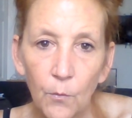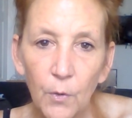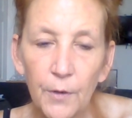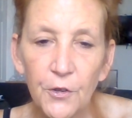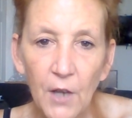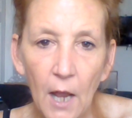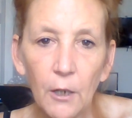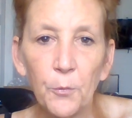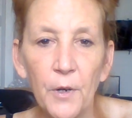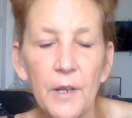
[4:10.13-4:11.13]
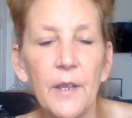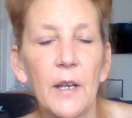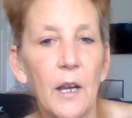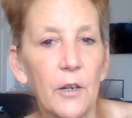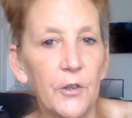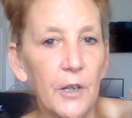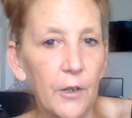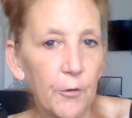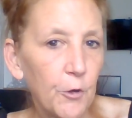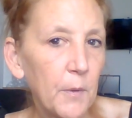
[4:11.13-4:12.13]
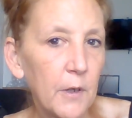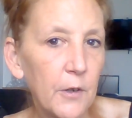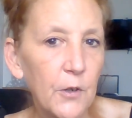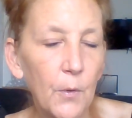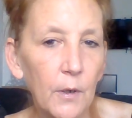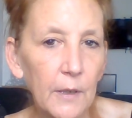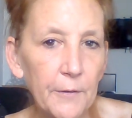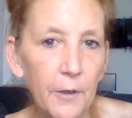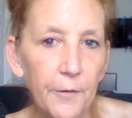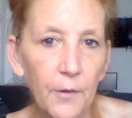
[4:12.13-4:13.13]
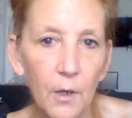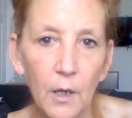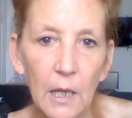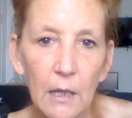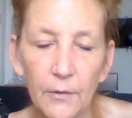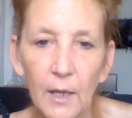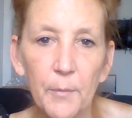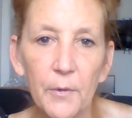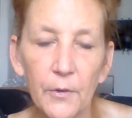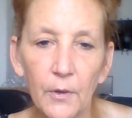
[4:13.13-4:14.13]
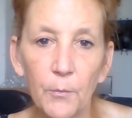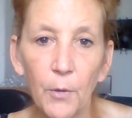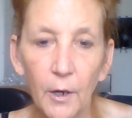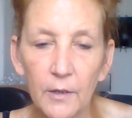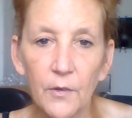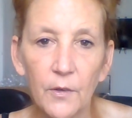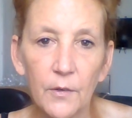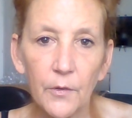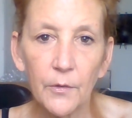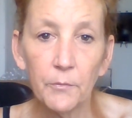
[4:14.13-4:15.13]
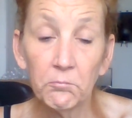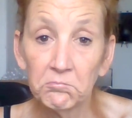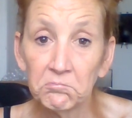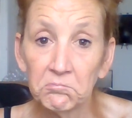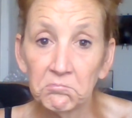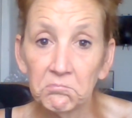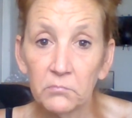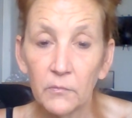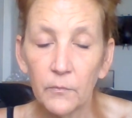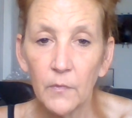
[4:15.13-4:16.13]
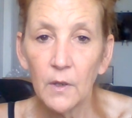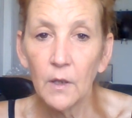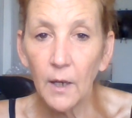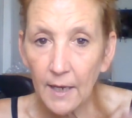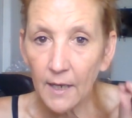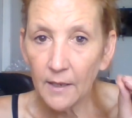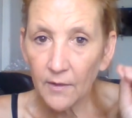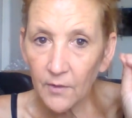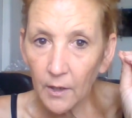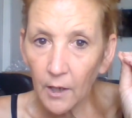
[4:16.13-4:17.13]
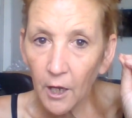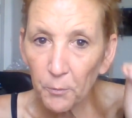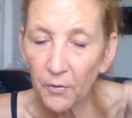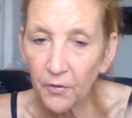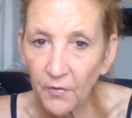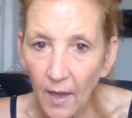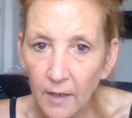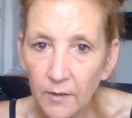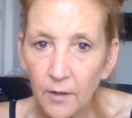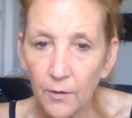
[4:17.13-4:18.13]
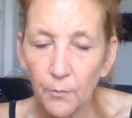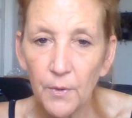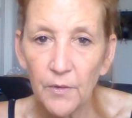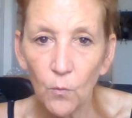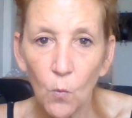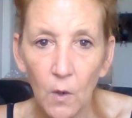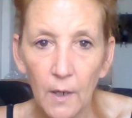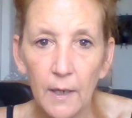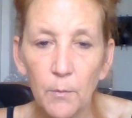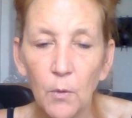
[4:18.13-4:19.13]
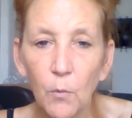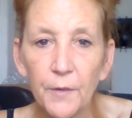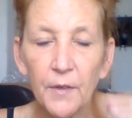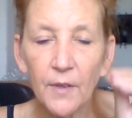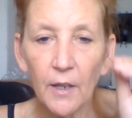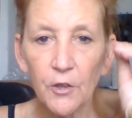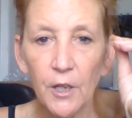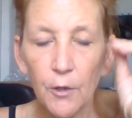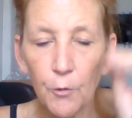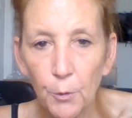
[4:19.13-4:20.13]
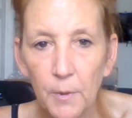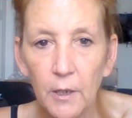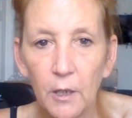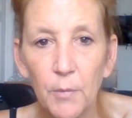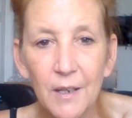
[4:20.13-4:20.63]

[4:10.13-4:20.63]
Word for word: What if shallow breathing actually contributed to our level of Alzheimer's and Parkinson's? Again, it's not 100% the reason why, but what if it's actually contributing?